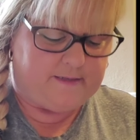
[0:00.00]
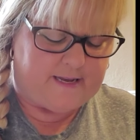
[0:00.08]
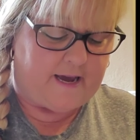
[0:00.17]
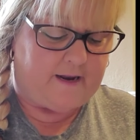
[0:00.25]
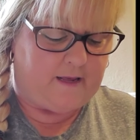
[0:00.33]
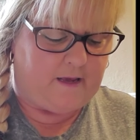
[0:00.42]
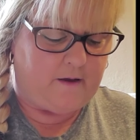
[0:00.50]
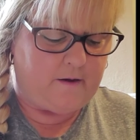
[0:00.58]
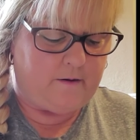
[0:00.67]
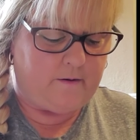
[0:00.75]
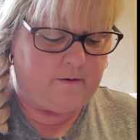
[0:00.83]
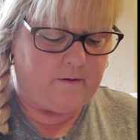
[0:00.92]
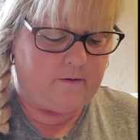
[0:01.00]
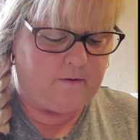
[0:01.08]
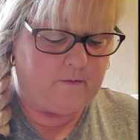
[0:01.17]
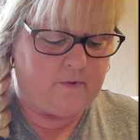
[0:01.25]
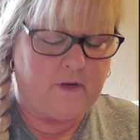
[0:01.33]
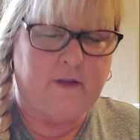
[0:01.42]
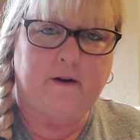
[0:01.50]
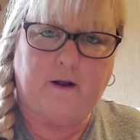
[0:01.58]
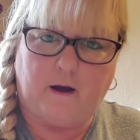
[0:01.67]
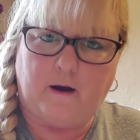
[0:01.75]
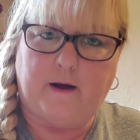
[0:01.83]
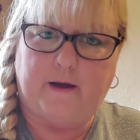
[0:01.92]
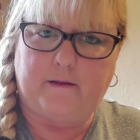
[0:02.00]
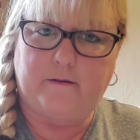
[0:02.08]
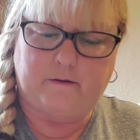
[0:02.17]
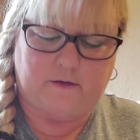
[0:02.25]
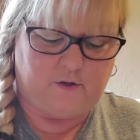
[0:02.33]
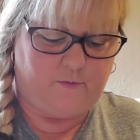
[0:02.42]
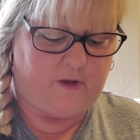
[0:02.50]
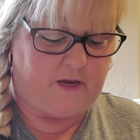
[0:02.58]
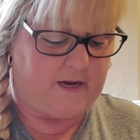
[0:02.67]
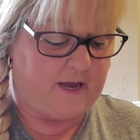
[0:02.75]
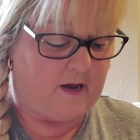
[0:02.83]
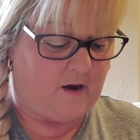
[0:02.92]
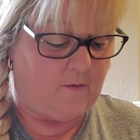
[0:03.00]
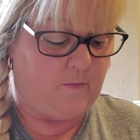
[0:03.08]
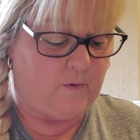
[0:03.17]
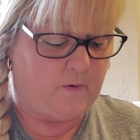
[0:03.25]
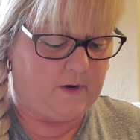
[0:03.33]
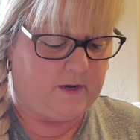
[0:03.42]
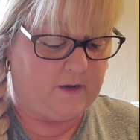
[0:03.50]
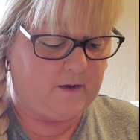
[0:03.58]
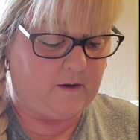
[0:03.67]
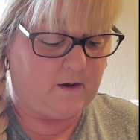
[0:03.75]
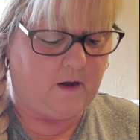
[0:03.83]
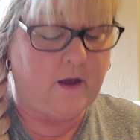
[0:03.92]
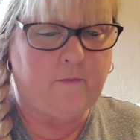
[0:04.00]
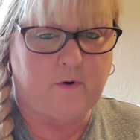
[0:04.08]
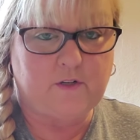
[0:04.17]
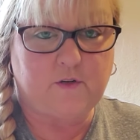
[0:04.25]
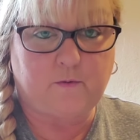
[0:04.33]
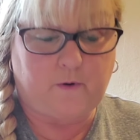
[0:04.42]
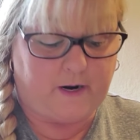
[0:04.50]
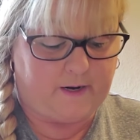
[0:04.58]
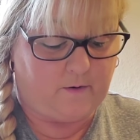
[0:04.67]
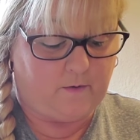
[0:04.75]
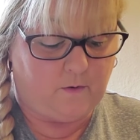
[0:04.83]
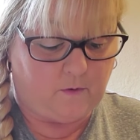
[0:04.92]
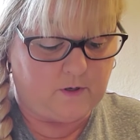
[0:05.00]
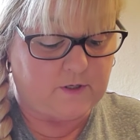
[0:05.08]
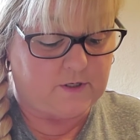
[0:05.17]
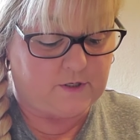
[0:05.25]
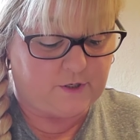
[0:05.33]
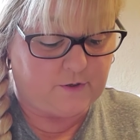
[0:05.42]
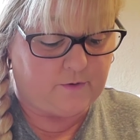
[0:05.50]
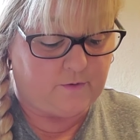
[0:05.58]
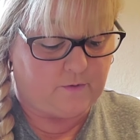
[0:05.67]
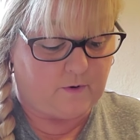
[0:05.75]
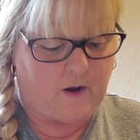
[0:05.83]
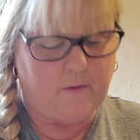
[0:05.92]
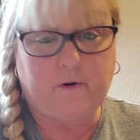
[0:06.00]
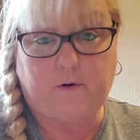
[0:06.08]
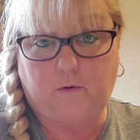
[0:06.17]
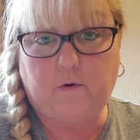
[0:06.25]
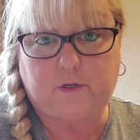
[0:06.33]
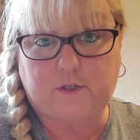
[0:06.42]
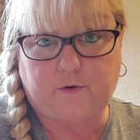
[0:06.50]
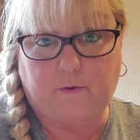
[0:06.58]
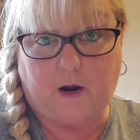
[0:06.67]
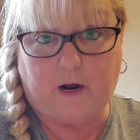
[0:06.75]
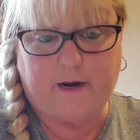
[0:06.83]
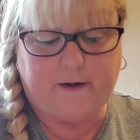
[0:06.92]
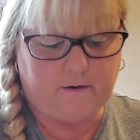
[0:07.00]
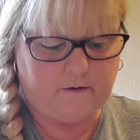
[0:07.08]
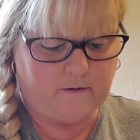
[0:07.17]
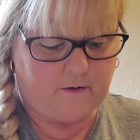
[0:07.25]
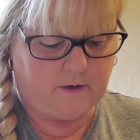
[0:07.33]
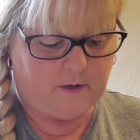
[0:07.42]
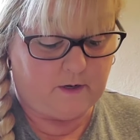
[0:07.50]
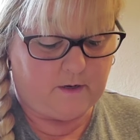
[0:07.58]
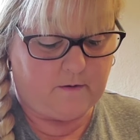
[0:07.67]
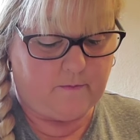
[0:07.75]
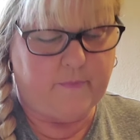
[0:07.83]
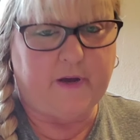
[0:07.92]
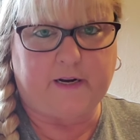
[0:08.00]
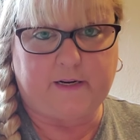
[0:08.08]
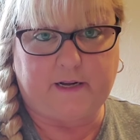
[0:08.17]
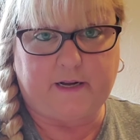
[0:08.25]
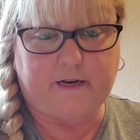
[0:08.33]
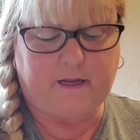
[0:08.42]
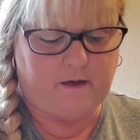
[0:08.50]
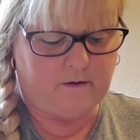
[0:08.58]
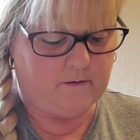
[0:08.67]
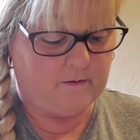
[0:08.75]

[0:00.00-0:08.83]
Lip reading: "Daddy, when can I learn to be a cowboy? I want to ride a horse too. I want a horse to ride," begged Eddie.